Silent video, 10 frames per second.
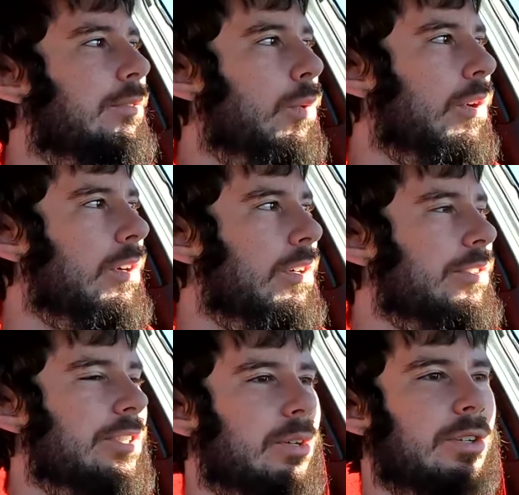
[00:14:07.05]

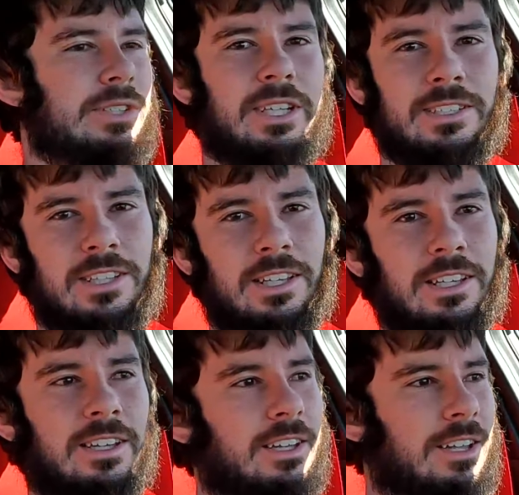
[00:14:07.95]
for zero to
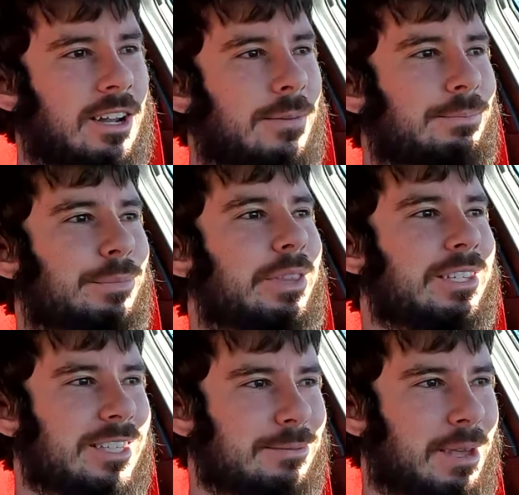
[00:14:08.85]
sixty.
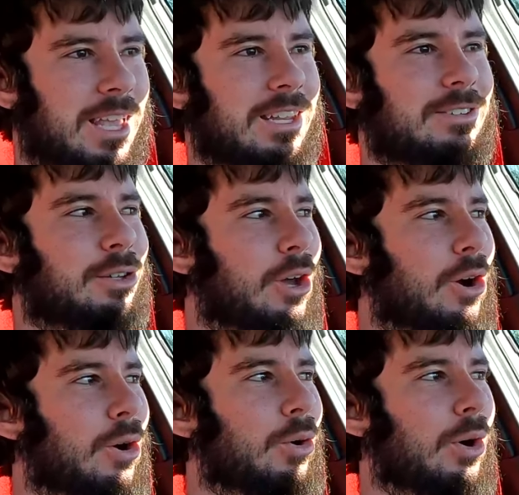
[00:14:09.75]
This is made to
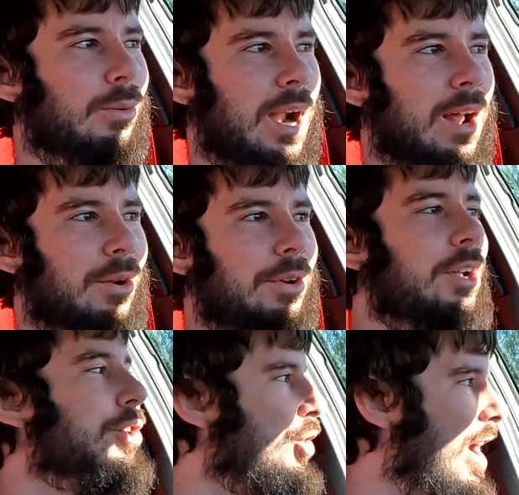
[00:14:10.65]
go around
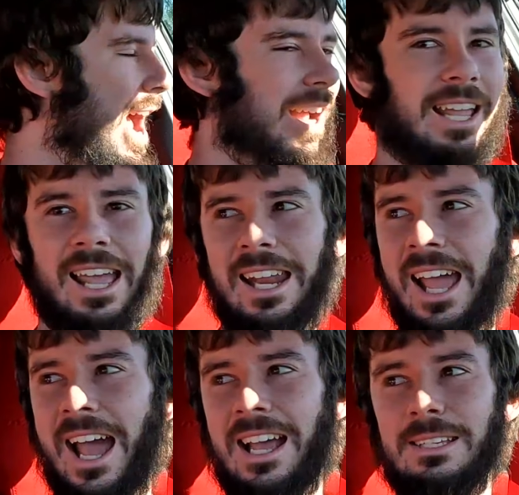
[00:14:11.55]
a track, and it
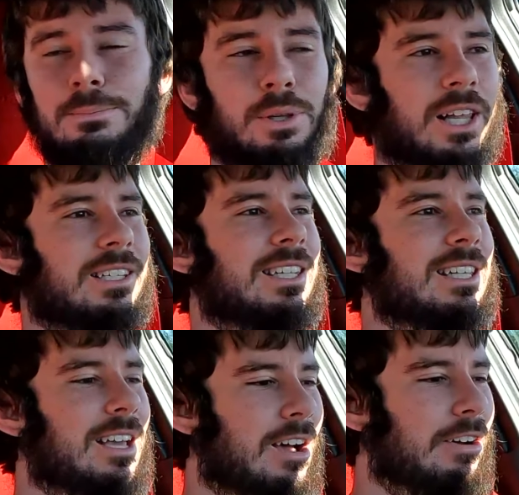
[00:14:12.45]
has
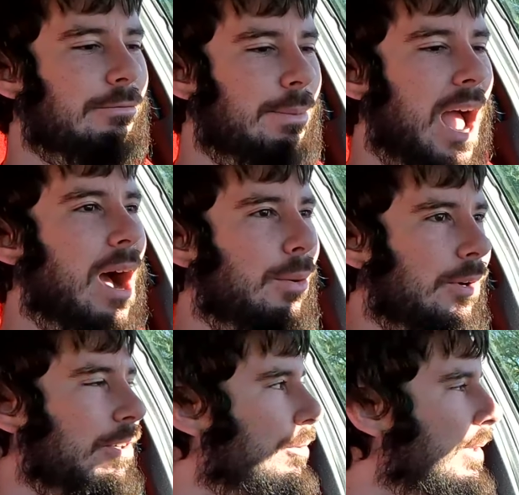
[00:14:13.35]
plenty of
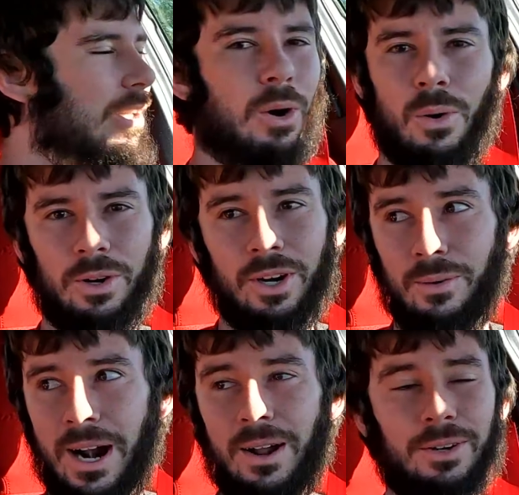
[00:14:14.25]
power to be going
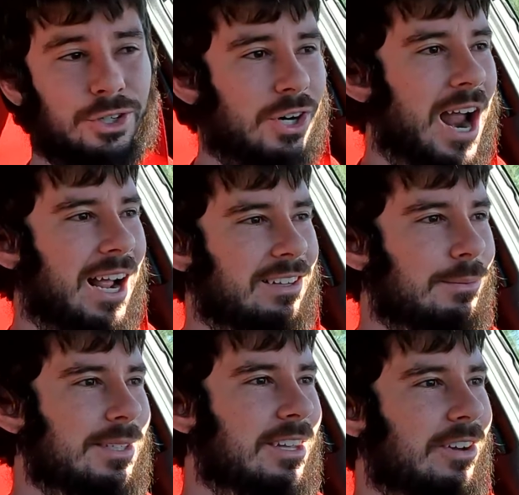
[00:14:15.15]
around a track, let
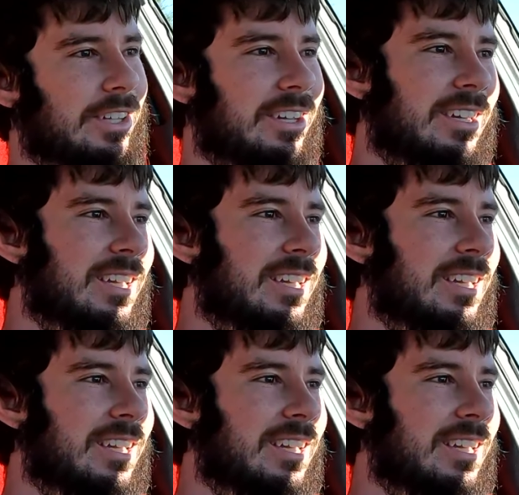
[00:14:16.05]
me tell you.